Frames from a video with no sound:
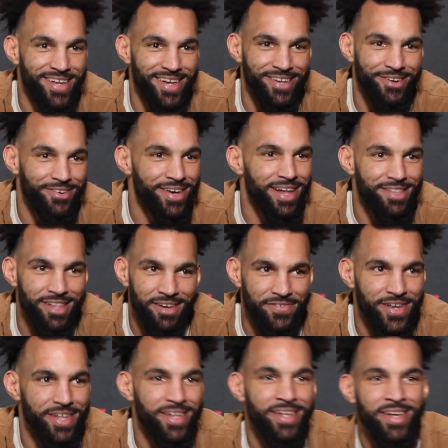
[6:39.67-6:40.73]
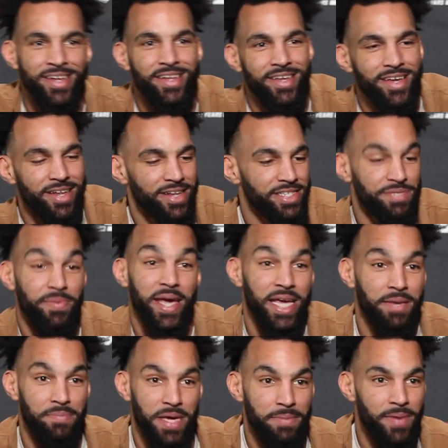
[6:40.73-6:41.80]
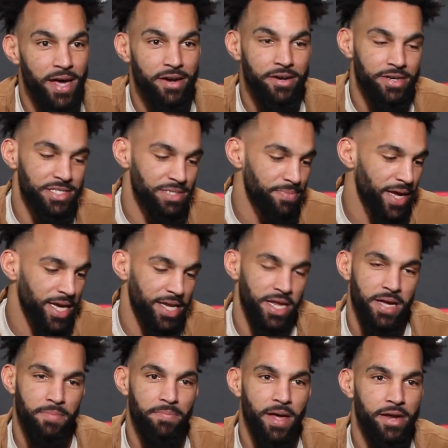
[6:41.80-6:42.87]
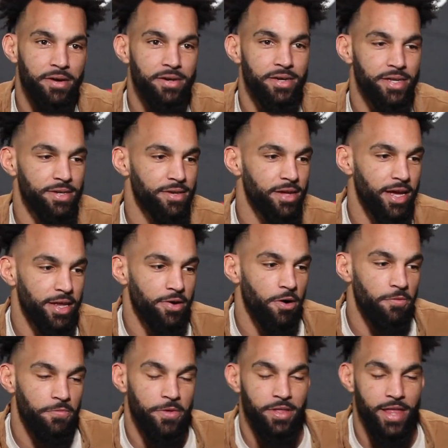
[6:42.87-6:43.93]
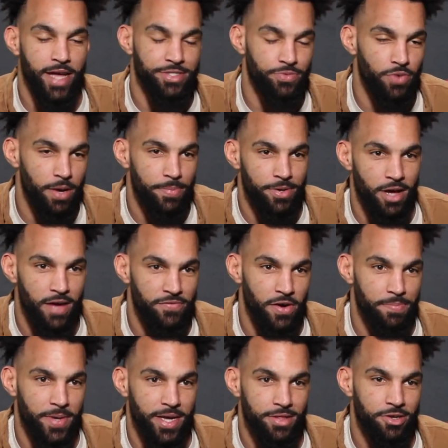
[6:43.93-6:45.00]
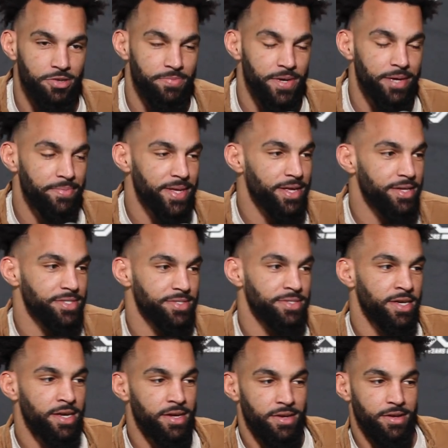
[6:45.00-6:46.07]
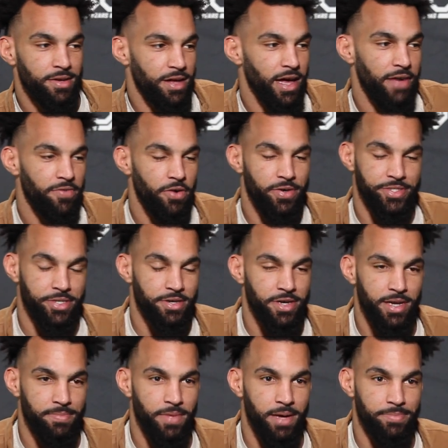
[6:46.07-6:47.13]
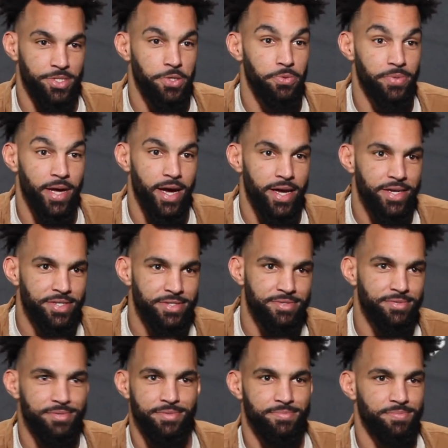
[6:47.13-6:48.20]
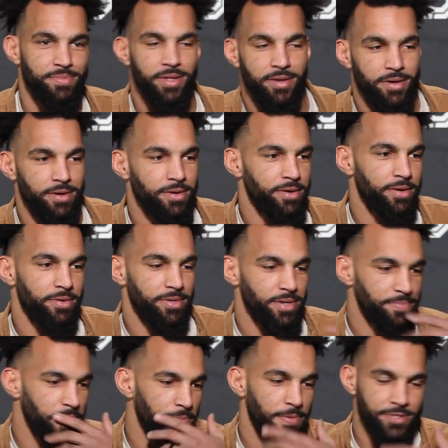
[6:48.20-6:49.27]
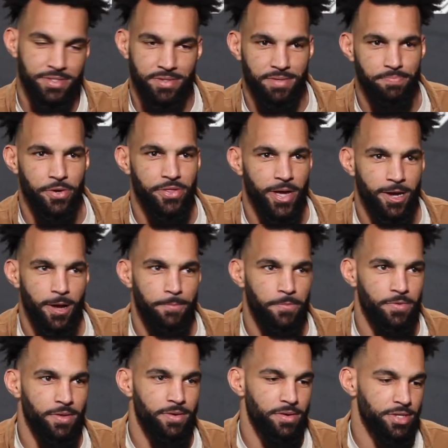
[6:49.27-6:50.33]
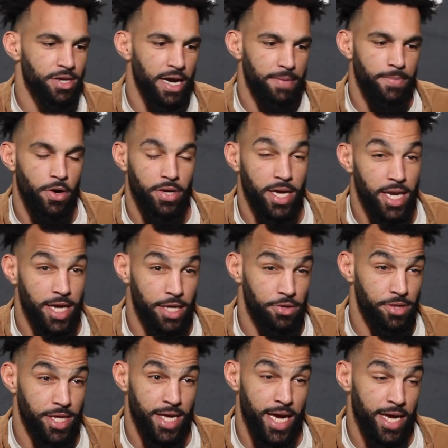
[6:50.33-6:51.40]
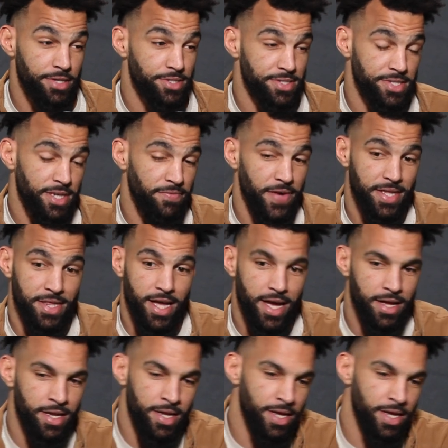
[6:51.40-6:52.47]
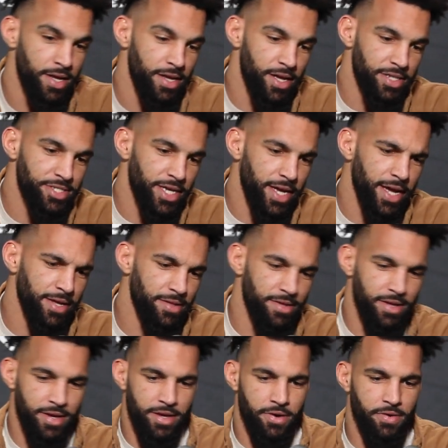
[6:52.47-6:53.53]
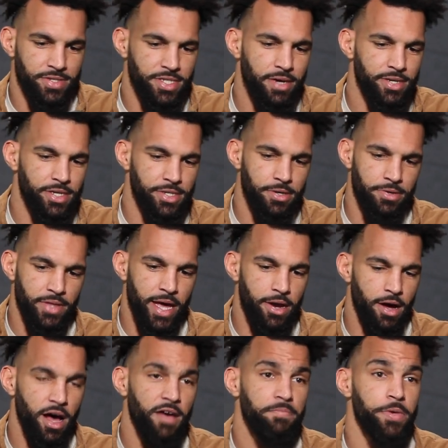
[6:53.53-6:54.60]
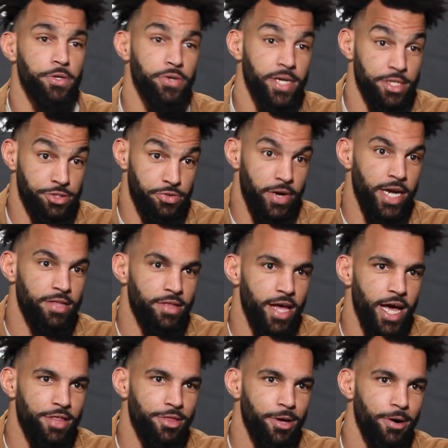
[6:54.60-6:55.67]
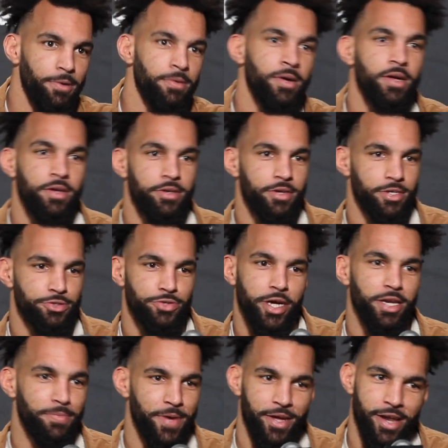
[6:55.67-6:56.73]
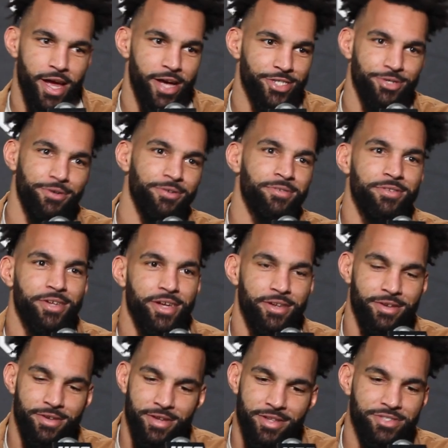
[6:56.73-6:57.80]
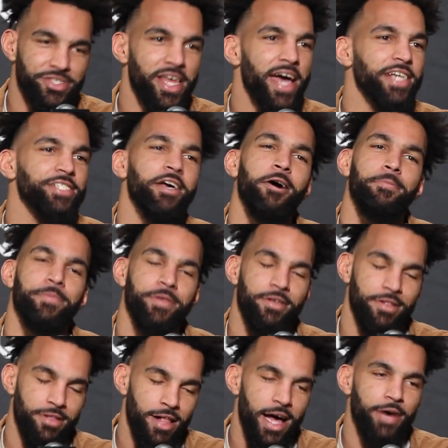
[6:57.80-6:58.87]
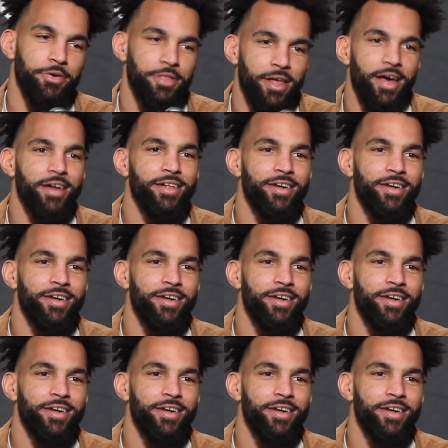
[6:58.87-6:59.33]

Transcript: you know, and I love it. And it's making me better, and it's making him better, and, and hopefully that's rubbing off on me a little bit because I've always heard I'm, I'm too nice. And people bring that up when talking about getting into the cage and stuff like that. It's like I, you know, it's hard to turn that off, but you can train that though you can train to be an asshole, and, and Zach's helping a lot with that.